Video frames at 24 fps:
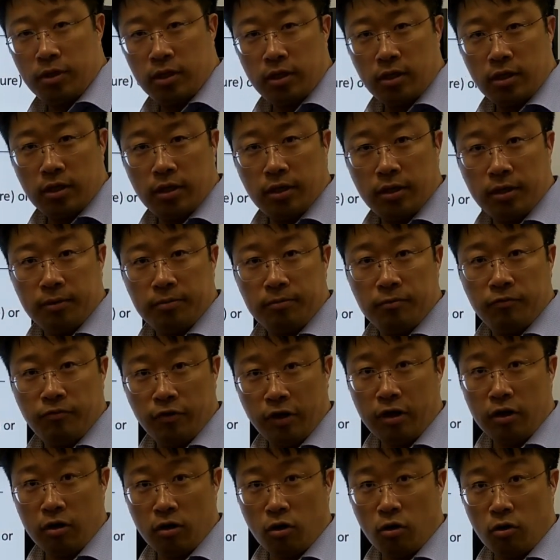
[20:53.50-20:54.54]
be
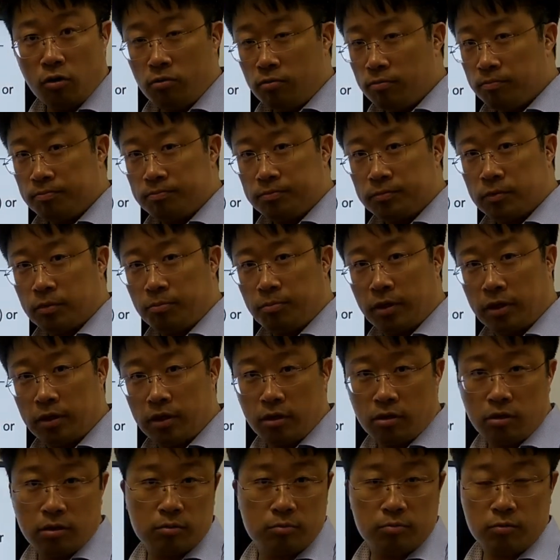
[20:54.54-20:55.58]
very low,
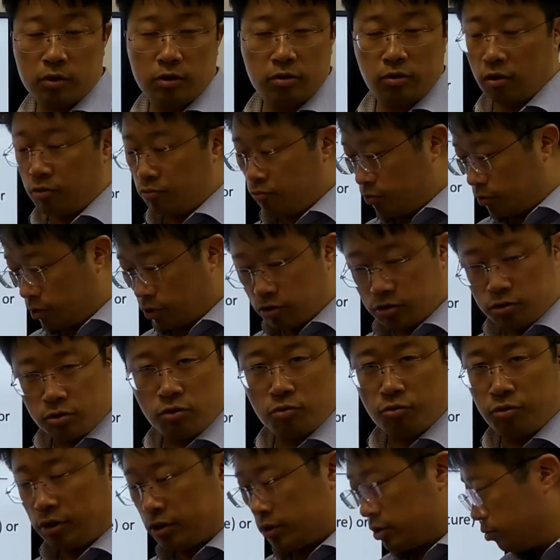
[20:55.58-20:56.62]
depending on there's
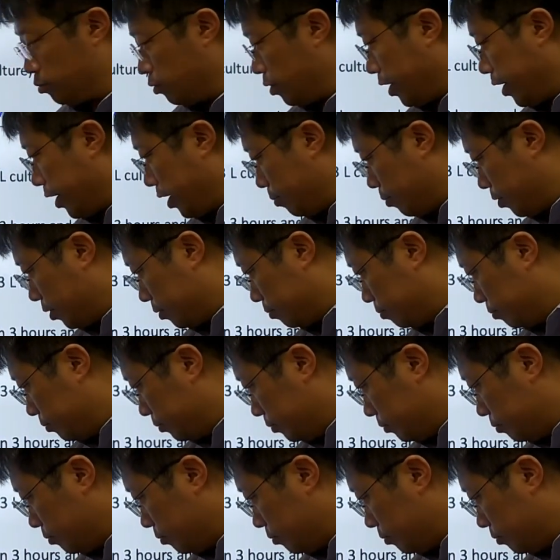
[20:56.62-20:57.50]
no reason why, but